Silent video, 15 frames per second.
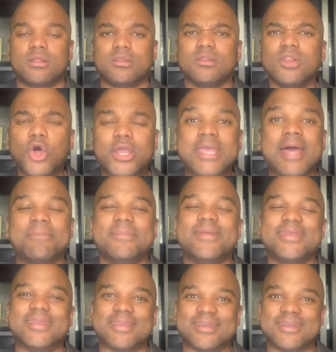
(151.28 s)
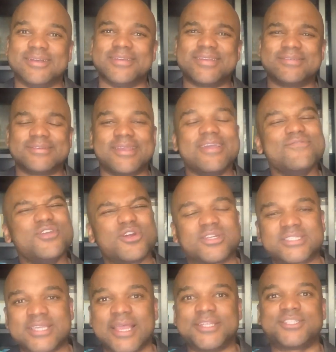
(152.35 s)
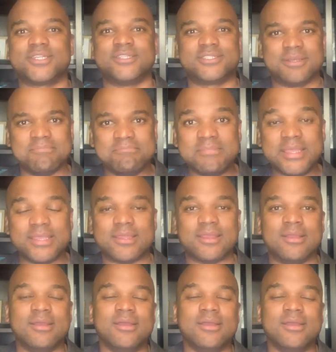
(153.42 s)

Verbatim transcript: Look at me. Give your attention to me.